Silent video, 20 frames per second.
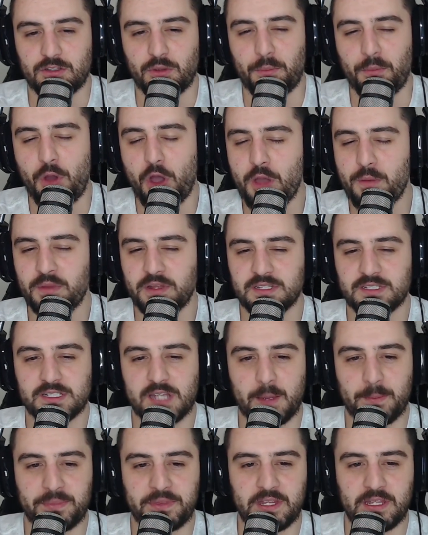moment
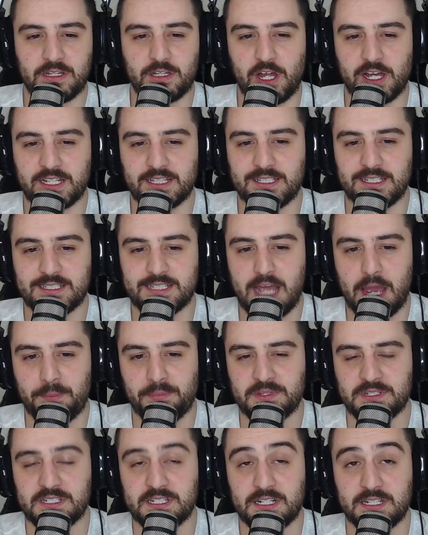something like this
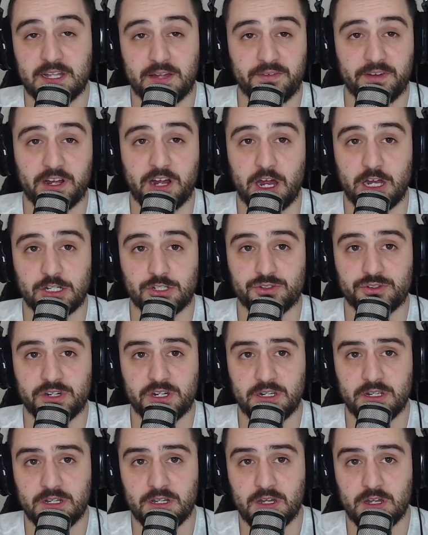happens in another
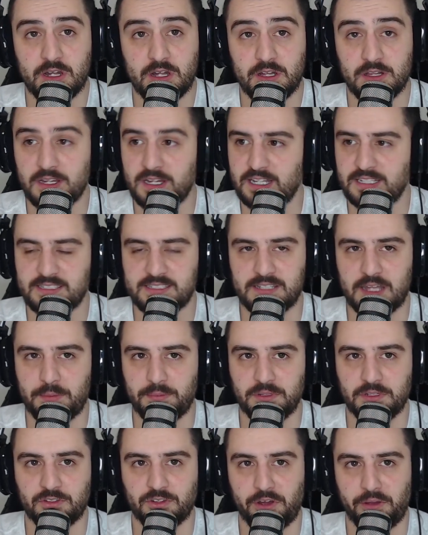country, it's step
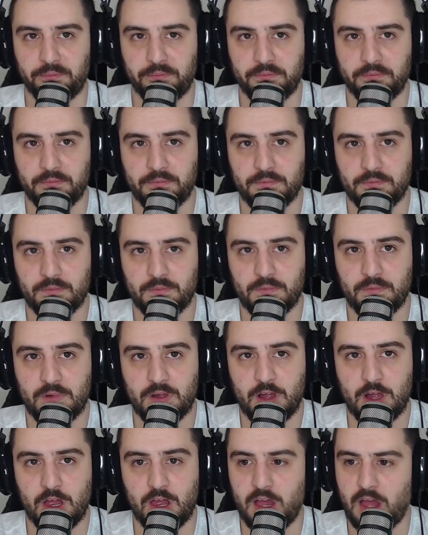in time.
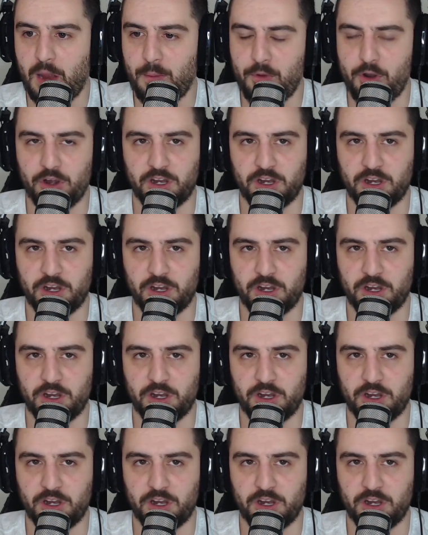America